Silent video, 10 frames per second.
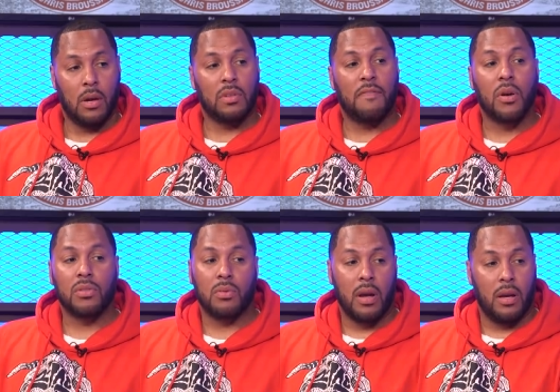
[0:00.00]
That was the
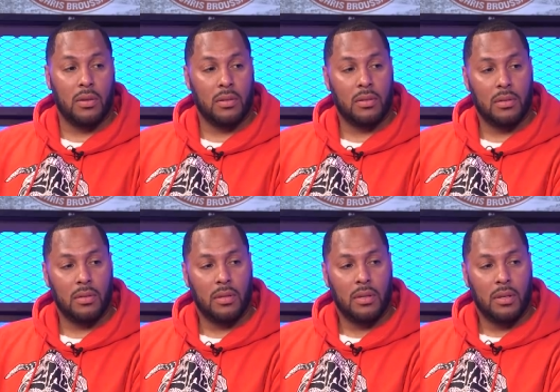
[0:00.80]
first round. It was one
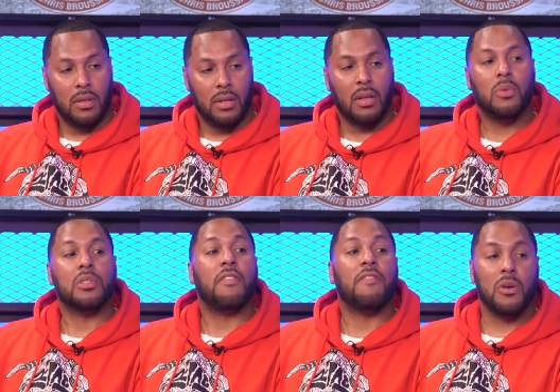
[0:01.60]
game too. It
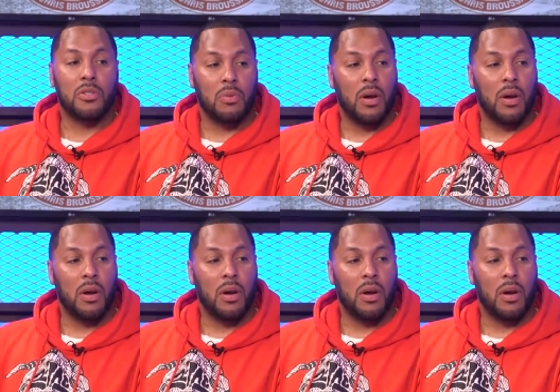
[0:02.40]
was the first was,